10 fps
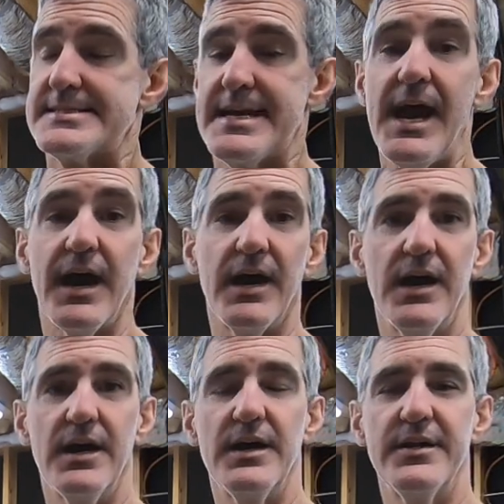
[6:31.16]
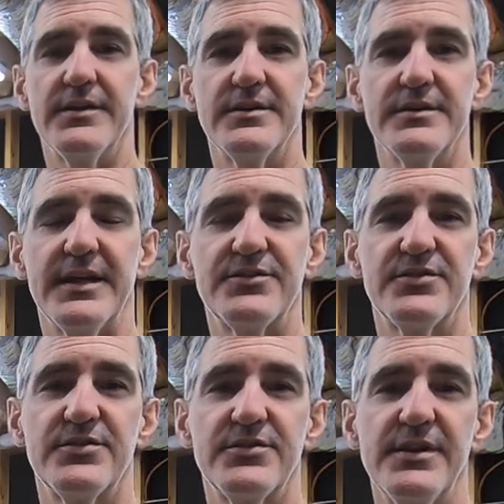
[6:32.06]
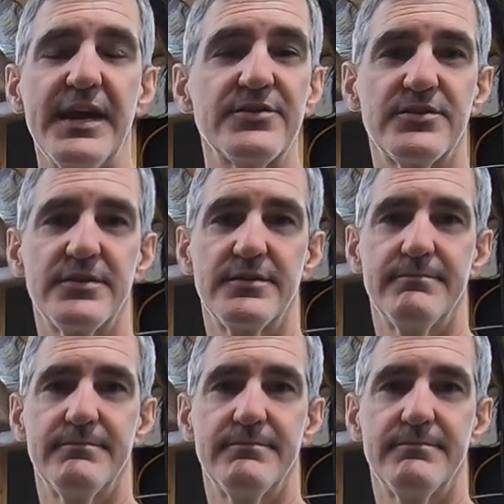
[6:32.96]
yeah, uh, that's next.